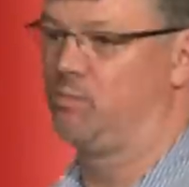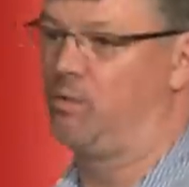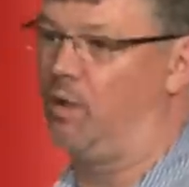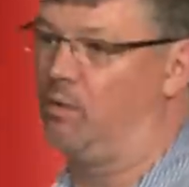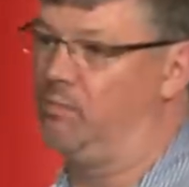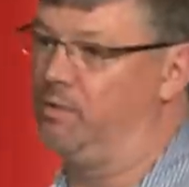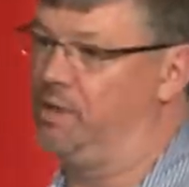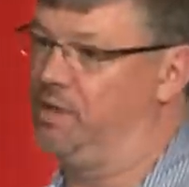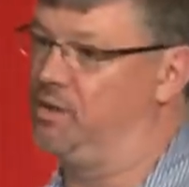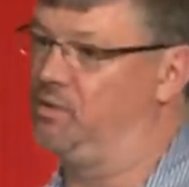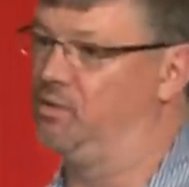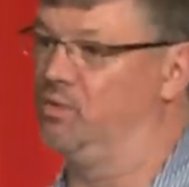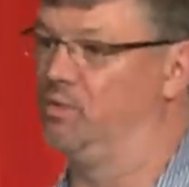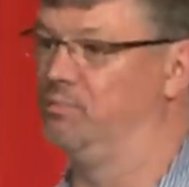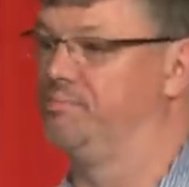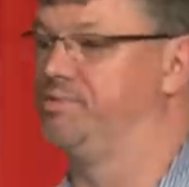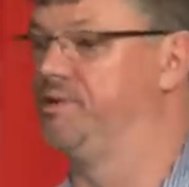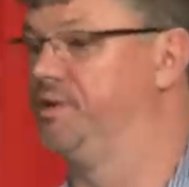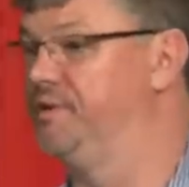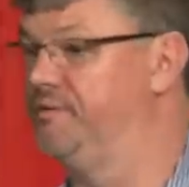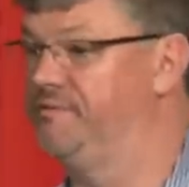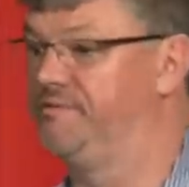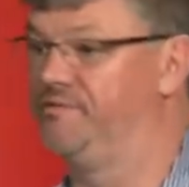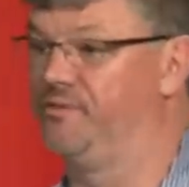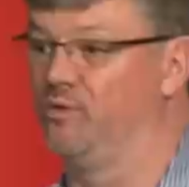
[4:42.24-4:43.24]
what we call
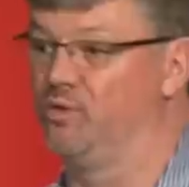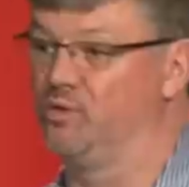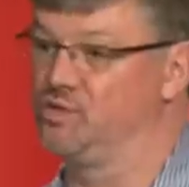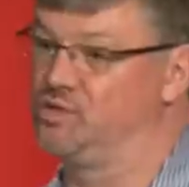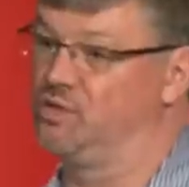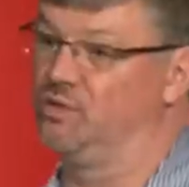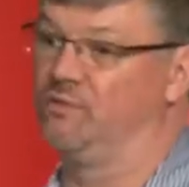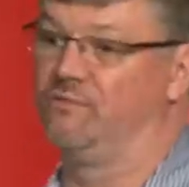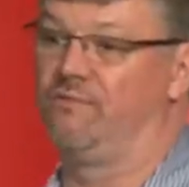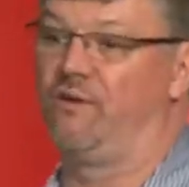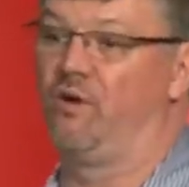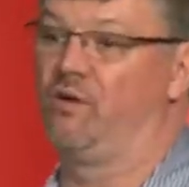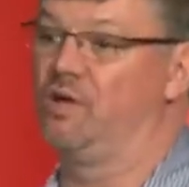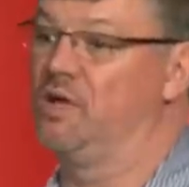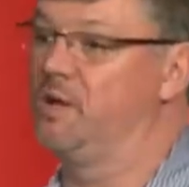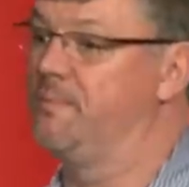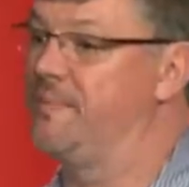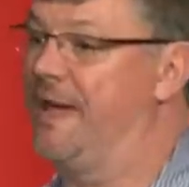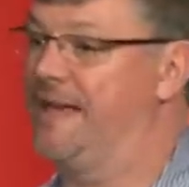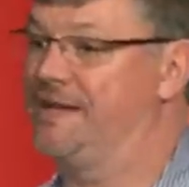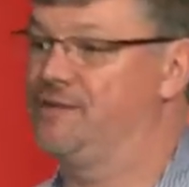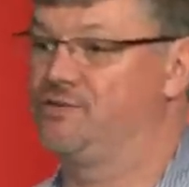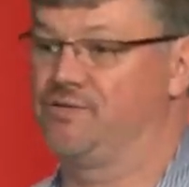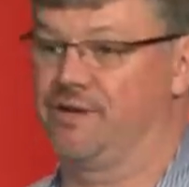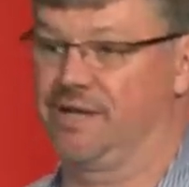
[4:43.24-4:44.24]
brute force or
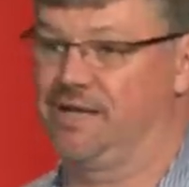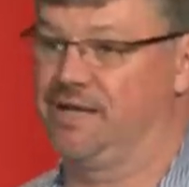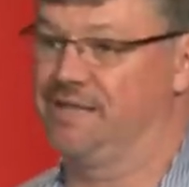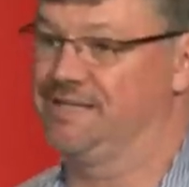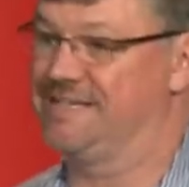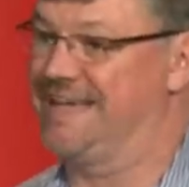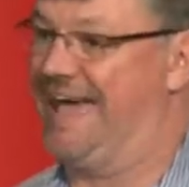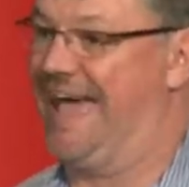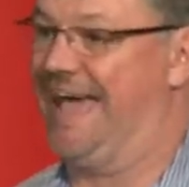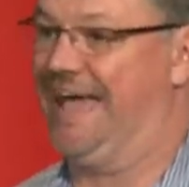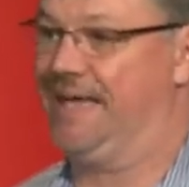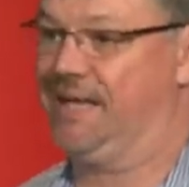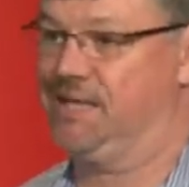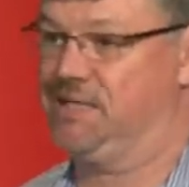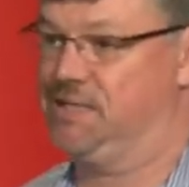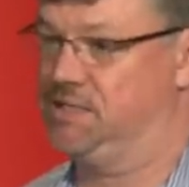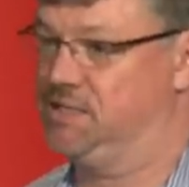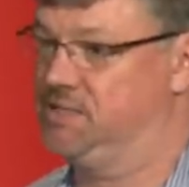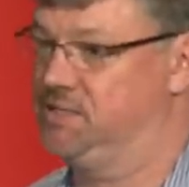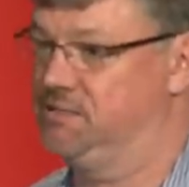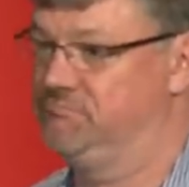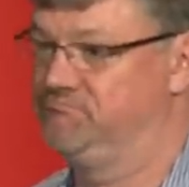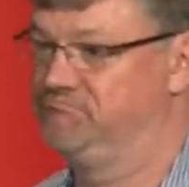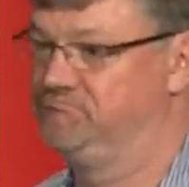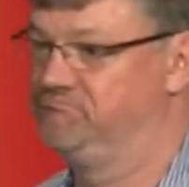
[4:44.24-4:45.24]
volumetric
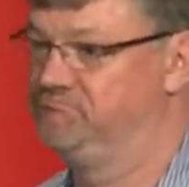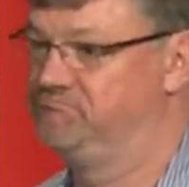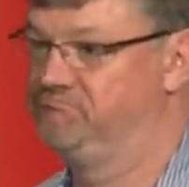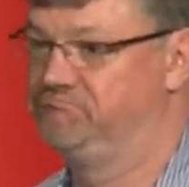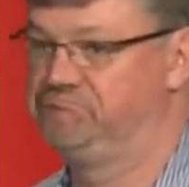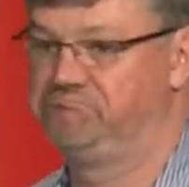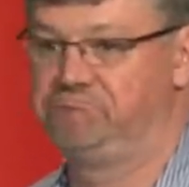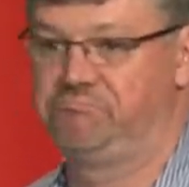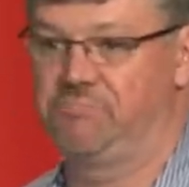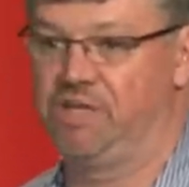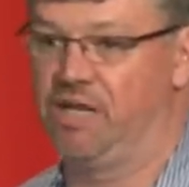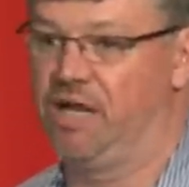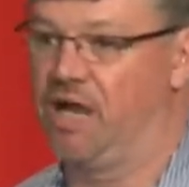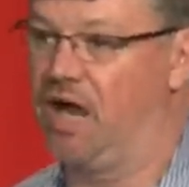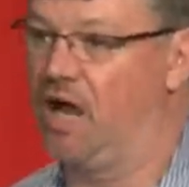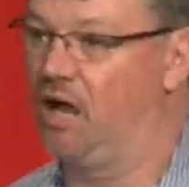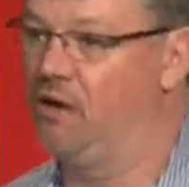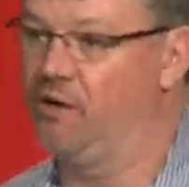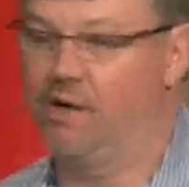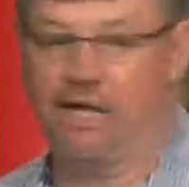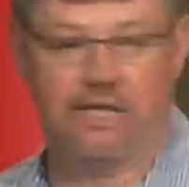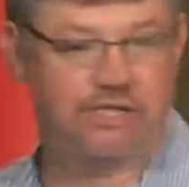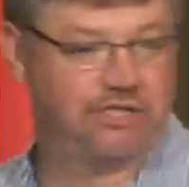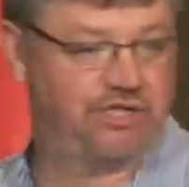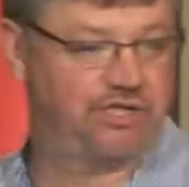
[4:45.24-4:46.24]
attacks. You
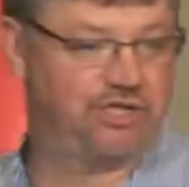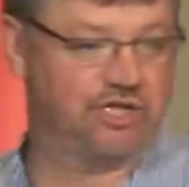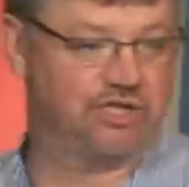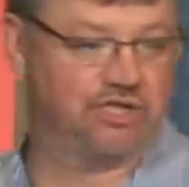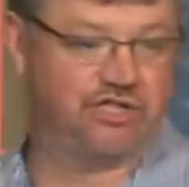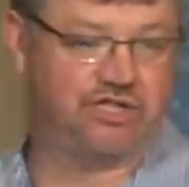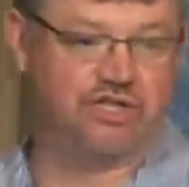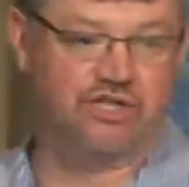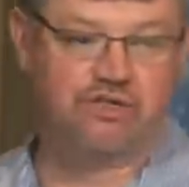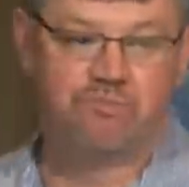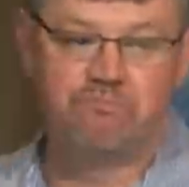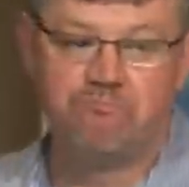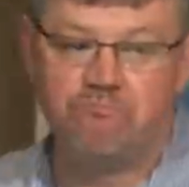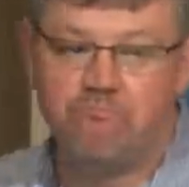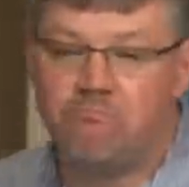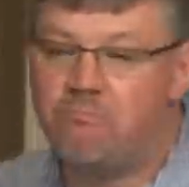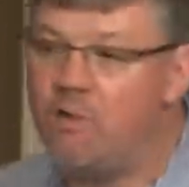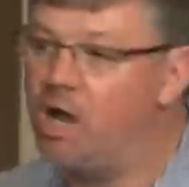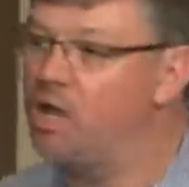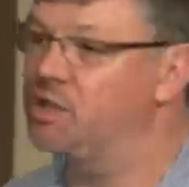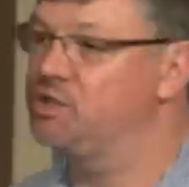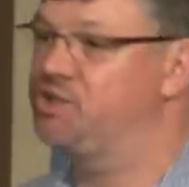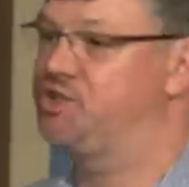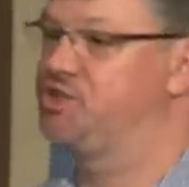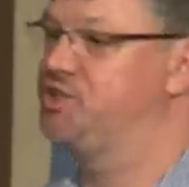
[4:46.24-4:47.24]
know, it's just as
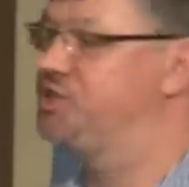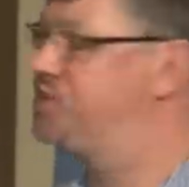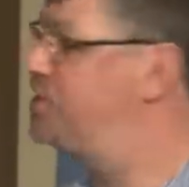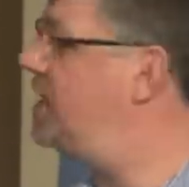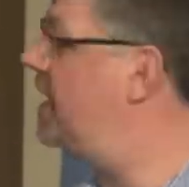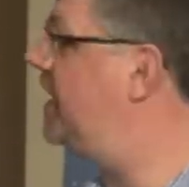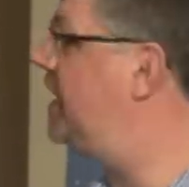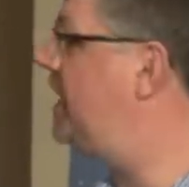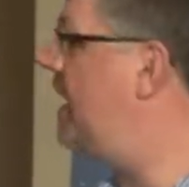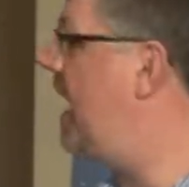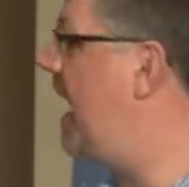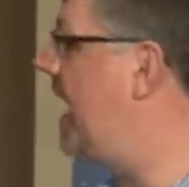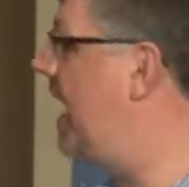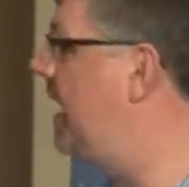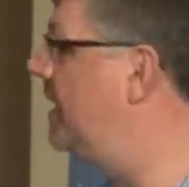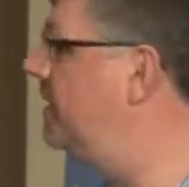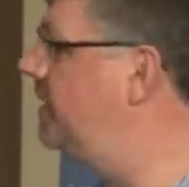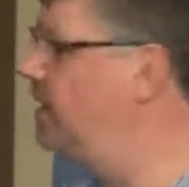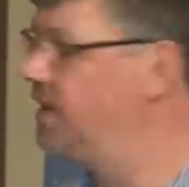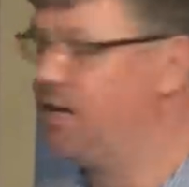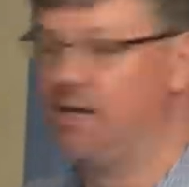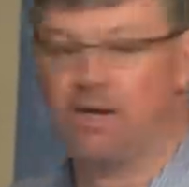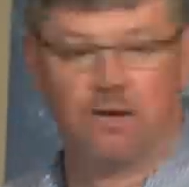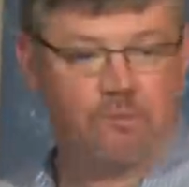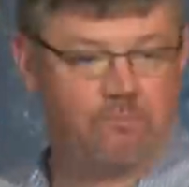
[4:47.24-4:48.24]
much as they can
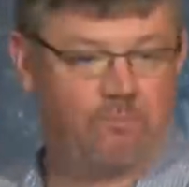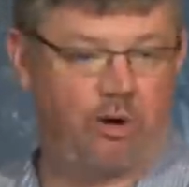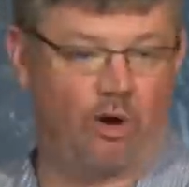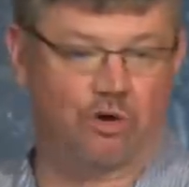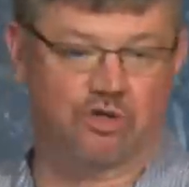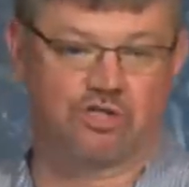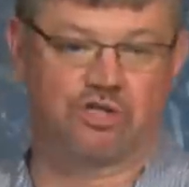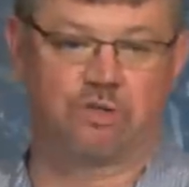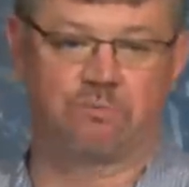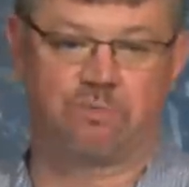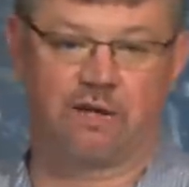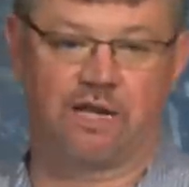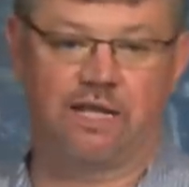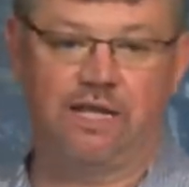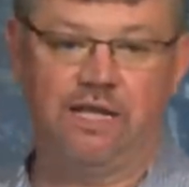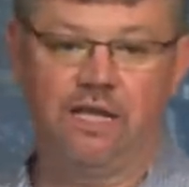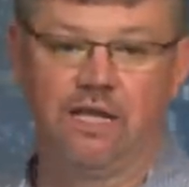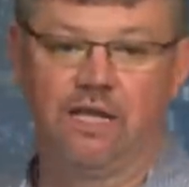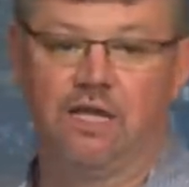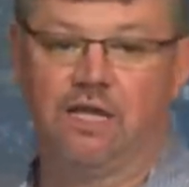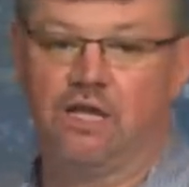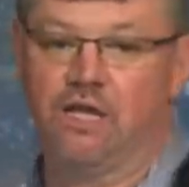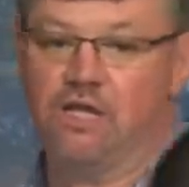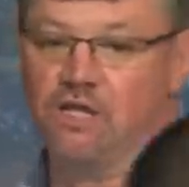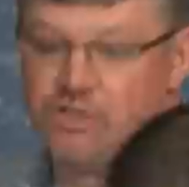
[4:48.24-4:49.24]
possibly
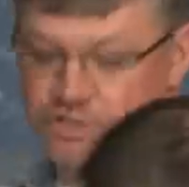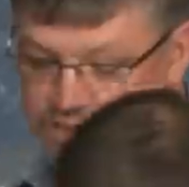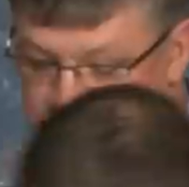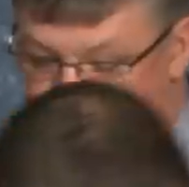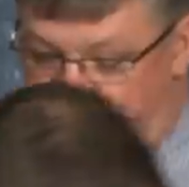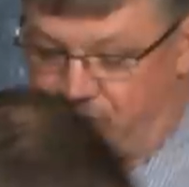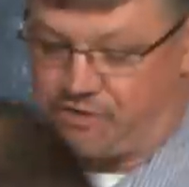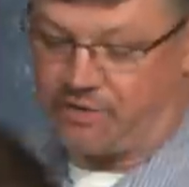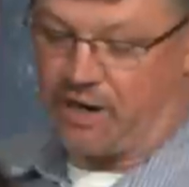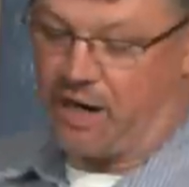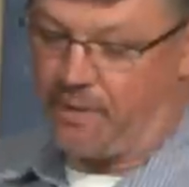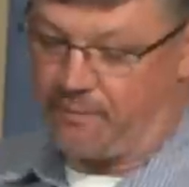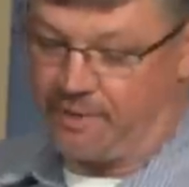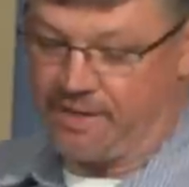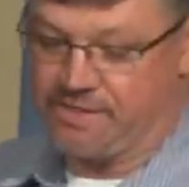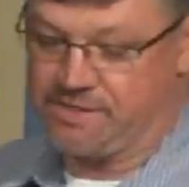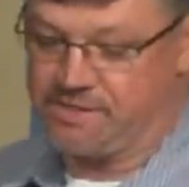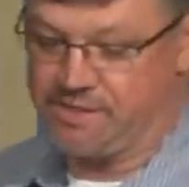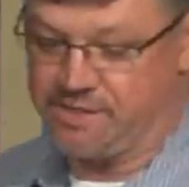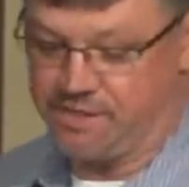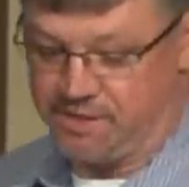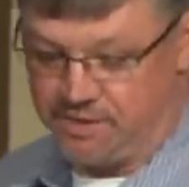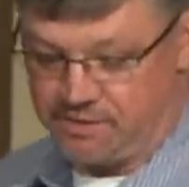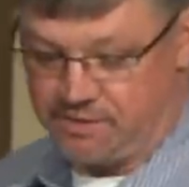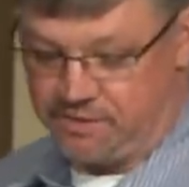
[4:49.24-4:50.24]
to throw
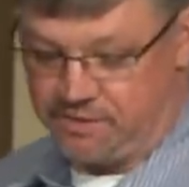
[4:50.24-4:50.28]
it.